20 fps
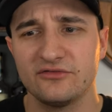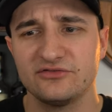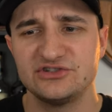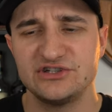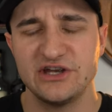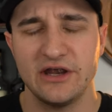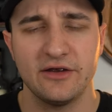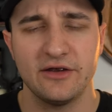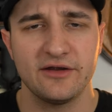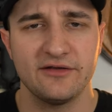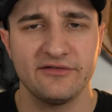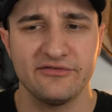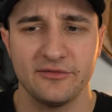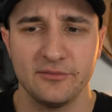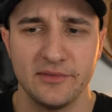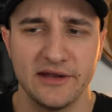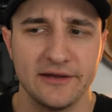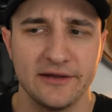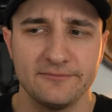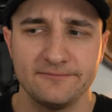of cherry
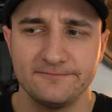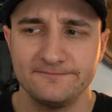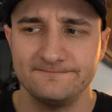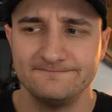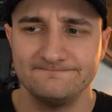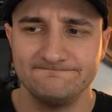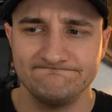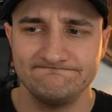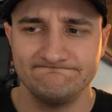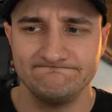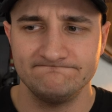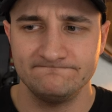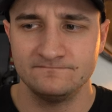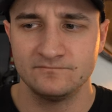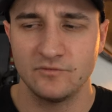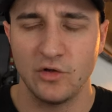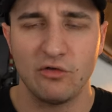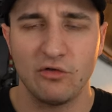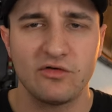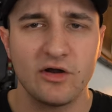for me.
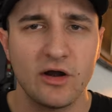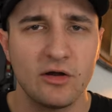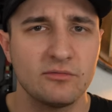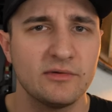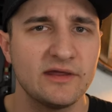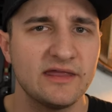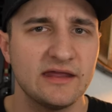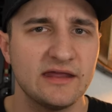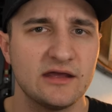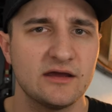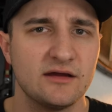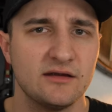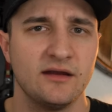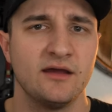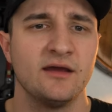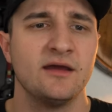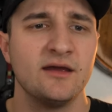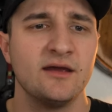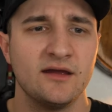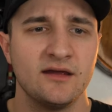Overall, really good.